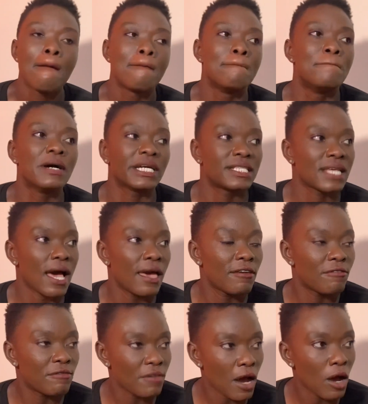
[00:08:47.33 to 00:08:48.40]
But I
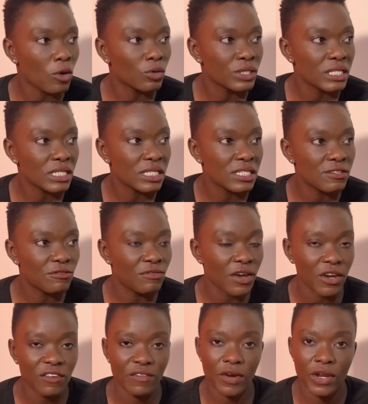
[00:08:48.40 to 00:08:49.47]
found it
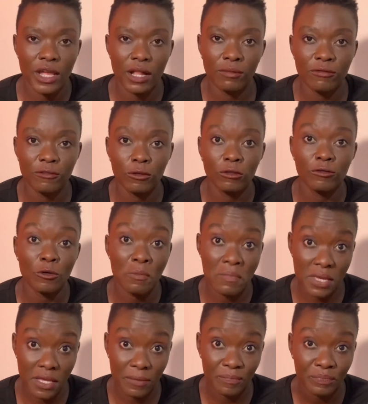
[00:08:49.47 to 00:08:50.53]
very, very helpful for
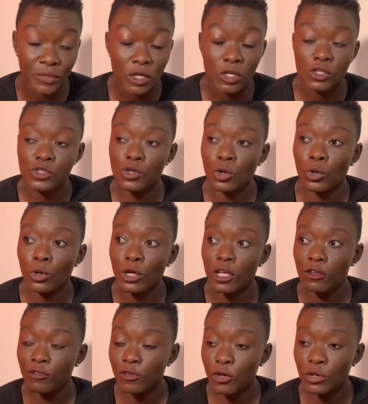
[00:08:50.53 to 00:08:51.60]
me. So
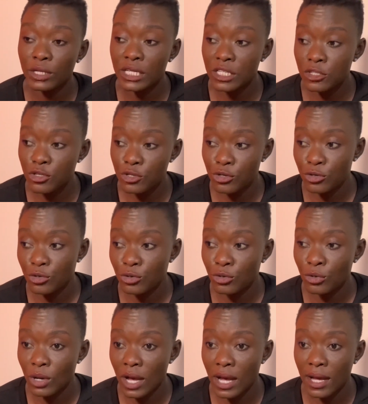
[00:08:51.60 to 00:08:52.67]
if you're
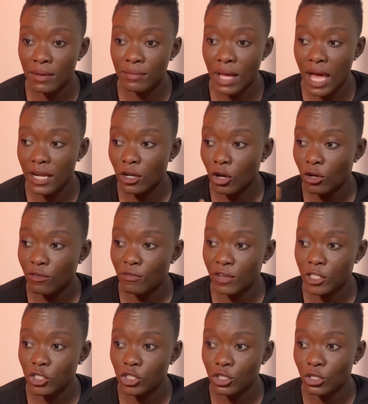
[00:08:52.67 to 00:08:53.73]
into um,
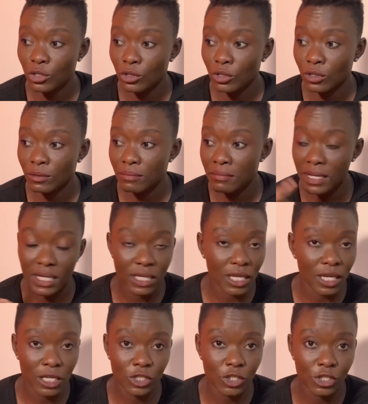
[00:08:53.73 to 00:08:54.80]
unconventional
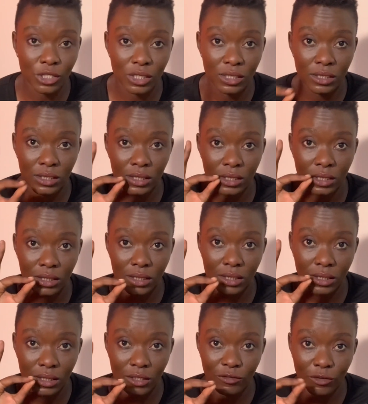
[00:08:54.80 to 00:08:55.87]
medication,
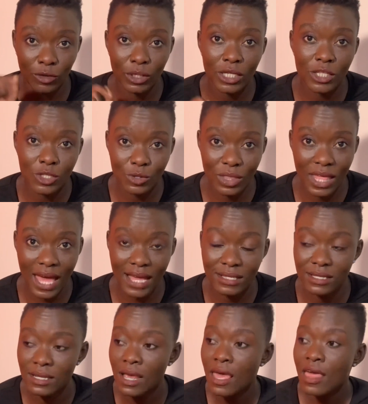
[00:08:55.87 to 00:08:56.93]
if you're into that,
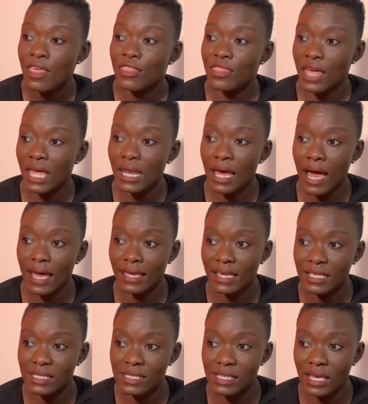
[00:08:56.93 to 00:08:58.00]
then I
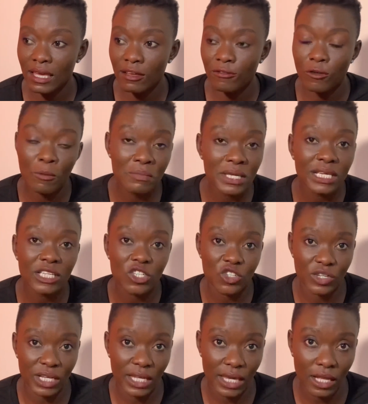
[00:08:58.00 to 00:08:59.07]
can say for me, it
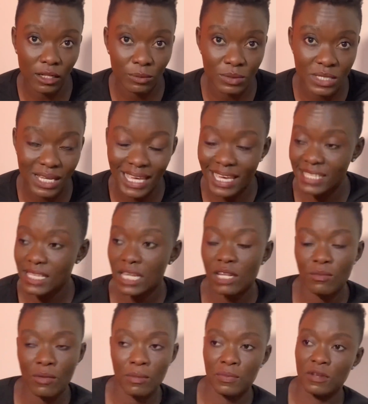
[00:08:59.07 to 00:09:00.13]
really helped. Like I said in
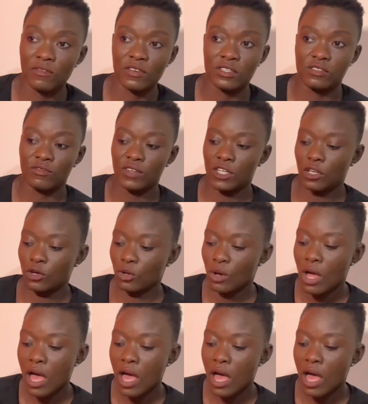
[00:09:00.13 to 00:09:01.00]
my previous video,